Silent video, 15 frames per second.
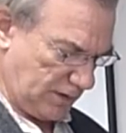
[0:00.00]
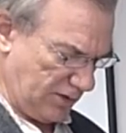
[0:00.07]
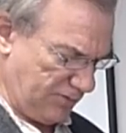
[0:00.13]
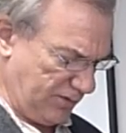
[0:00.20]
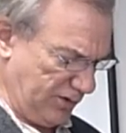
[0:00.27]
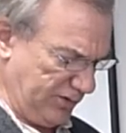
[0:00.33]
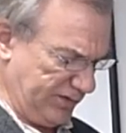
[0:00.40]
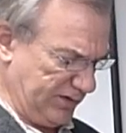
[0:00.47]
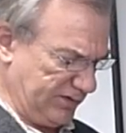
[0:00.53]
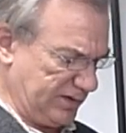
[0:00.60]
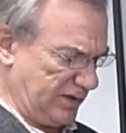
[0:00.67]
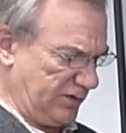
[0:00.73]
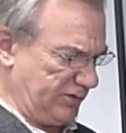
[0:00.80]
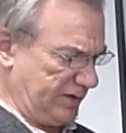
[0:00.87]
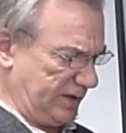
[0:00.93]
first this
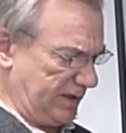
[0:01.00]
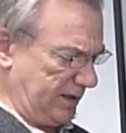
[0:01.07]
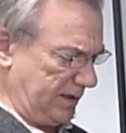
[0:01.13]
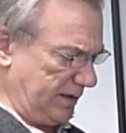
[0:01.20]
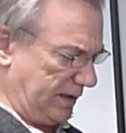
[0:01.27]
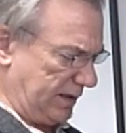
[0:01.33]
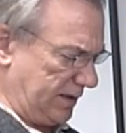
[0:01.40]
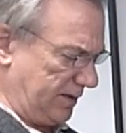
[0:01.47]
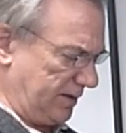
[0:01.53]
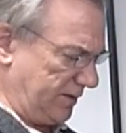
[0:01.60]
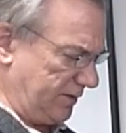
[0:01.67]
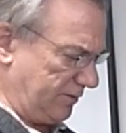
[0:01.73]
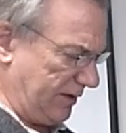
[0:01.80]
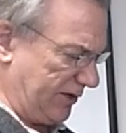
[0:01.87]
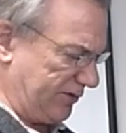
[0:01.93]
goes in, uh,
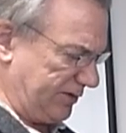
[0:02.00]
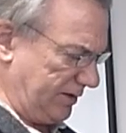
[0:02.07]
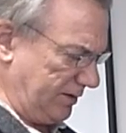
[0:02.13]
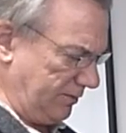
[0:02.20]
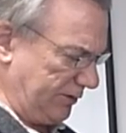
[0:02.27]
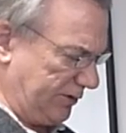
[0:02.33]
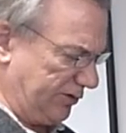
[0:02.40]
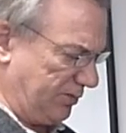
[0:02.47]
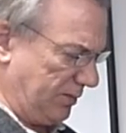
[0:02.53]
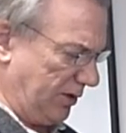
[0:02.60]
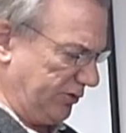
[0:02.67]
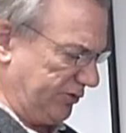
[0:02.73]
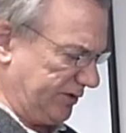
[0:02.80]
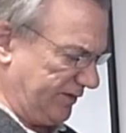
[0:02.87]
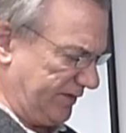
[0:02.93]
the resin, which is
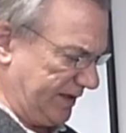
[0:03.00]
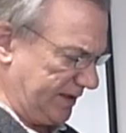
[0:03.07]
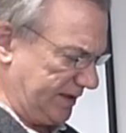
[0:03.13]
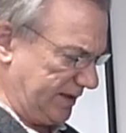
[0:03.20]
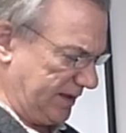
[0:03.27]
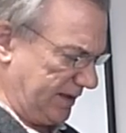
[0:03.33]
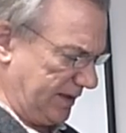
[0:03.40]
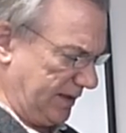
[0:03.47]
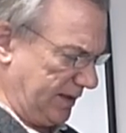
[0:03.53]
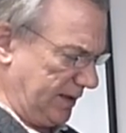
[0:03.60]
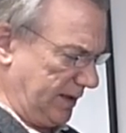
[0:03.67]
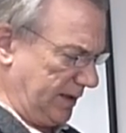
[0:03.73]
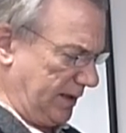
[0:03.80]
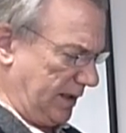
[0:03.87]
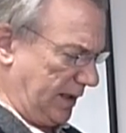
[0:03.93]
most of it.
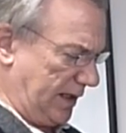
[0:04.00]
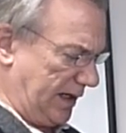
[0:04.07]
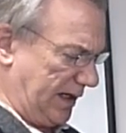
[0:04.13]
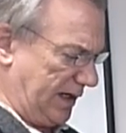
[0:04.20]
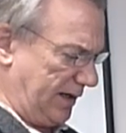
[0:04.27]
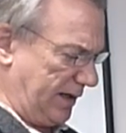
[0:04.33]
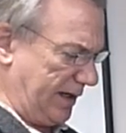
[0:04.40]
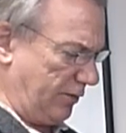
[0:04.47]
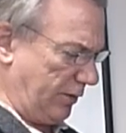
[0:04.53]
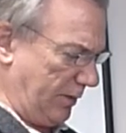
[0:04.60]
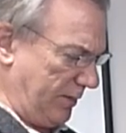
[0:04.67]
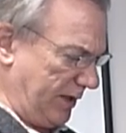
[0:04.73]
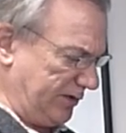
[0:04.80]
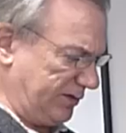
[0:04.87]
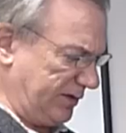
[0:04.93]
Uh, and when
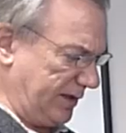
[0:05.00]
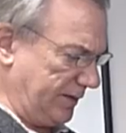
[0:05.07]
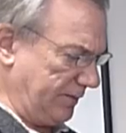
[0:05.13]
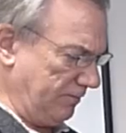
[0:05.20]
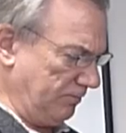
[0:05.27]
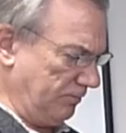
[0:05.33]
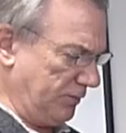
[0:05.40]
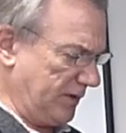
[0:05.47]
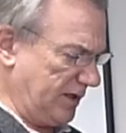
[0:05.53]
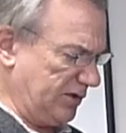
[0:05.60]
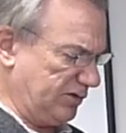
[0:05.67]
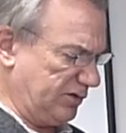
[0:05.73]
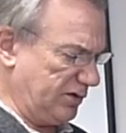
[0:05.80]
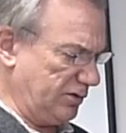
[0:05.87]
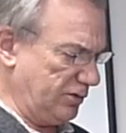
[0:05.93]
mixing these
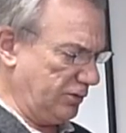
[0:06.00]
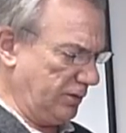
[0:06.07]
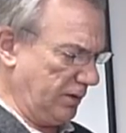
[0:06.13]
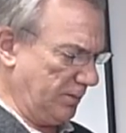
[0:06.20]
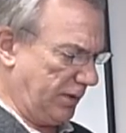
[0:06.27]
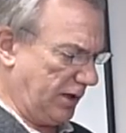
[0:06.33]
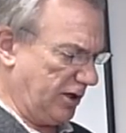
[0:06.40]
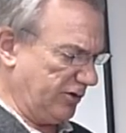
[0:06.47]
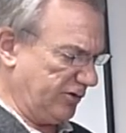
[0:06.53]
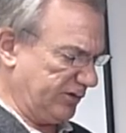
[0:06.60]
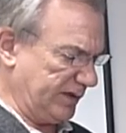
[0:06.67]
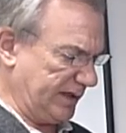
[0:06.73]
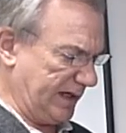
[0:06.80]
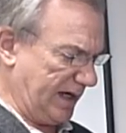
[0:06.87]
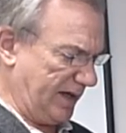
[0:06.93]
two parts
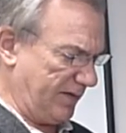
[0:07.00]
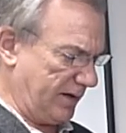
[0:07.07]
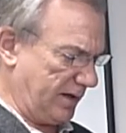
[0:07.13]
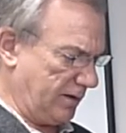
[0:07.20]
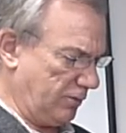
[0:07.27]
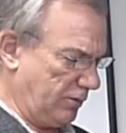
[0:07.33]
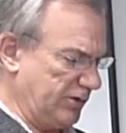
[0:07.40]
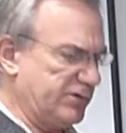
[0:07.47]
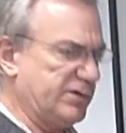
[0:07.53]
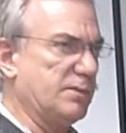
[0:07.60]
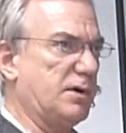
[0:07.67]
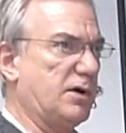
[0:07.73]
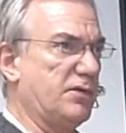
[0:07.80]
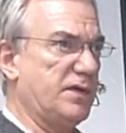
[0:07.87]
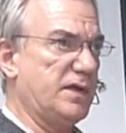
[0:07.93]
together, once they're
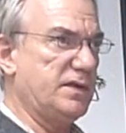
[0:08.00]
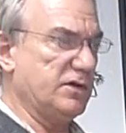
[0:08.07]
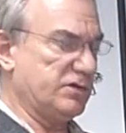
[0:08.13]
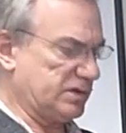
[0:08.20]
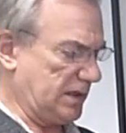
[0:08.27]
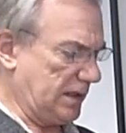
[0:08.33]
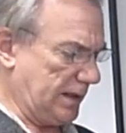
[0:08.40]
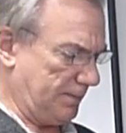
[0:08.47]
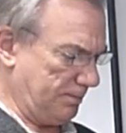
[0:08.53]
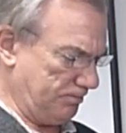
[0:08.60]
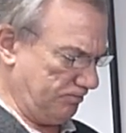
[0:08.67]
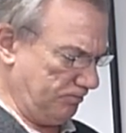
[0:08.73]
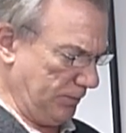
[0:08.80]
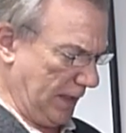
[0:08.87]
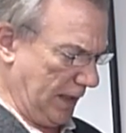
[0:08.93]
both in this cup,
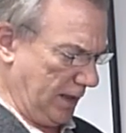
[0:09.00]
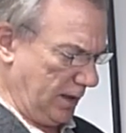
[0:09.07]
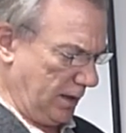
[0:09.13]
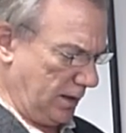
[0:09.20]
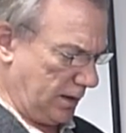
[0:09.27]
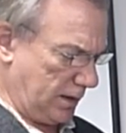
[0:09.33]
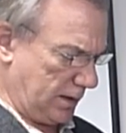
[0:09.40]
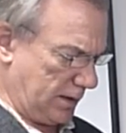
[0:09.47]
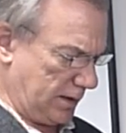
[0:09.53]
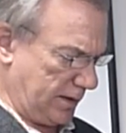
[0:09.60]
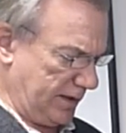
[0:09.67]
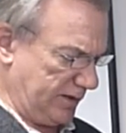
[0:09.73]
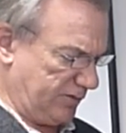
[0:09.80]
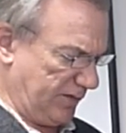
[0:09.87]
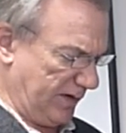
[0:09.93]
uh,
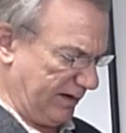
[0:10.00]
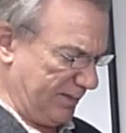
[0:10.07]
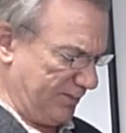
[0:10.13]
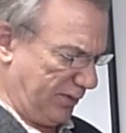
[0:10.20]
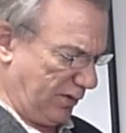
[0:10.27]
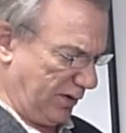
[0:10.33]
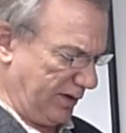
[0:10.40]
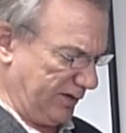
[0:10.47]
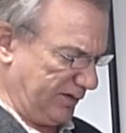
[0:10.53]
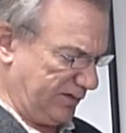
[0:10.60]
it's very important